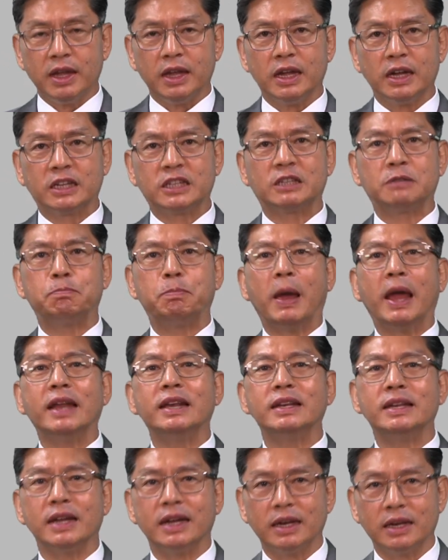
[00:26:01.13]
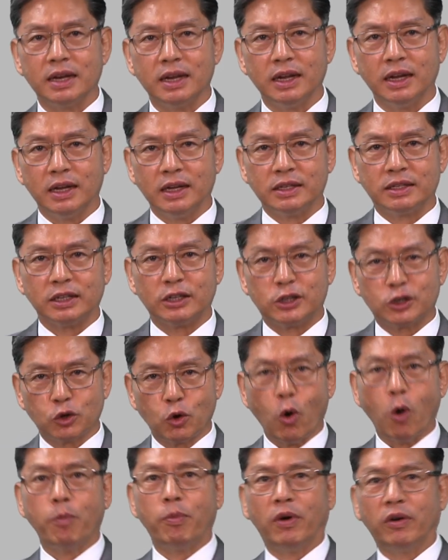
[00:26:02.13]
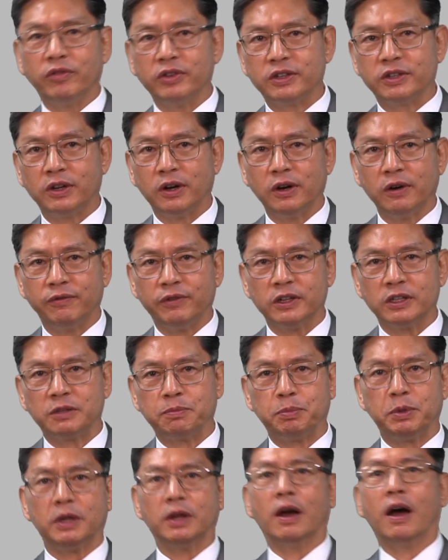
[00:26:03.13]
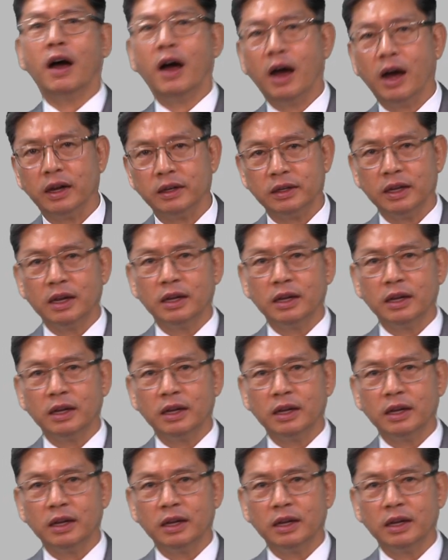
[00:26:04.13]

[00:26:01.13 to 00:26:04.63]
expanded as a scope of service beyond